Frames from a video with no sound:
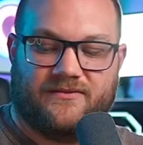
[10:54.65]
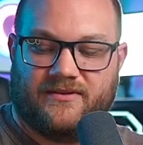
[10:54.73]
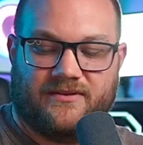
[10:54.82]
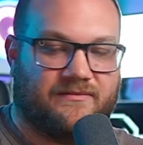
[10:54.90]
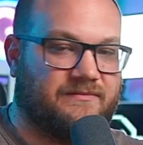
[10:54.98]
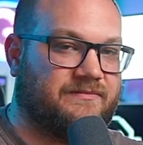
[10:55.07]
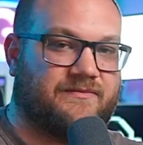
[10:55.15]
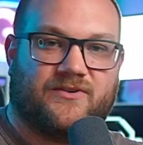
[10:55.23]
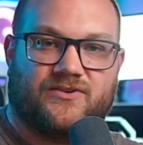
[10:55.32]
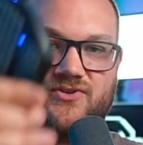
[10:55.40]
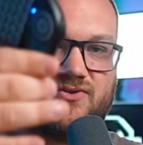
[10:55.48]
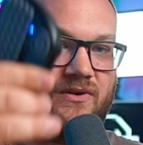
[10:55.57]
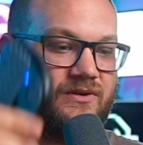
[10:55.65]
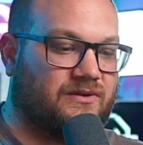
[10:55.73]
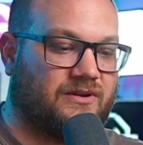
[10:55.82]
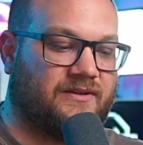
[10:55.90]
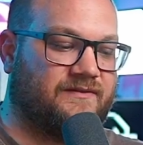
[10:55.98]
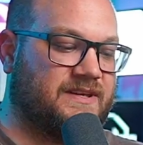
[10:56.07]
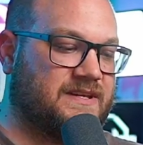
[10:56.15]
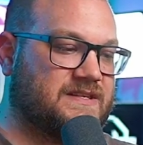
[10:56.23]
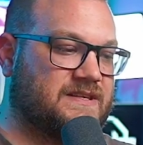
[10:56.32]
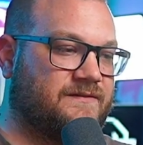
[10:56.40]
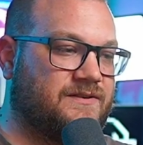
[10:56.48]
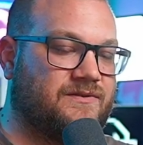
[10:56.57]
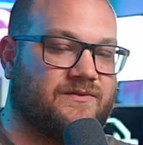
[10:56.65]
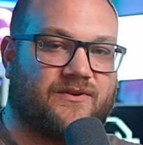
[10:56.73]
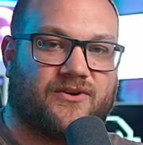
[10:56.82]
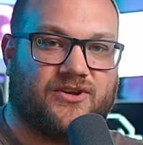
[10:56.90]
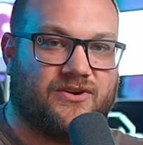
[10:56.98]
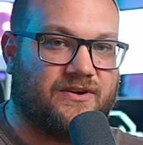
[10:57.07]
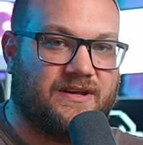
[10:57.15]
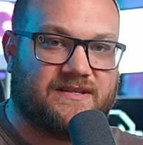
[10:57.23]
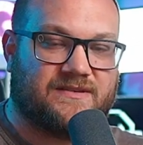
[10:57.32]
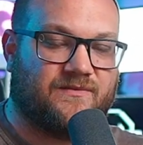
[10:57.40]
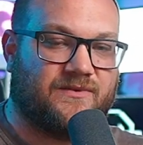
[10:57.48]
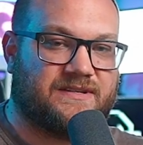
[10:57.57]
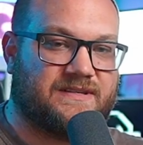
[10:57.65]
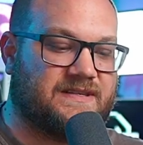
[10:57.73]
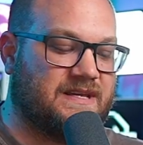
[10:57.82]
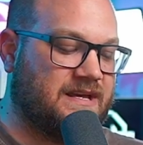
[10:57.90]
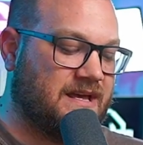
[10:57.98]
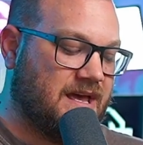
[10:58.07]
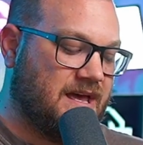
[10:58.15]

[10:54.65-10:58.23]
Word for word: the controller, all of this, if you are curious and want to see.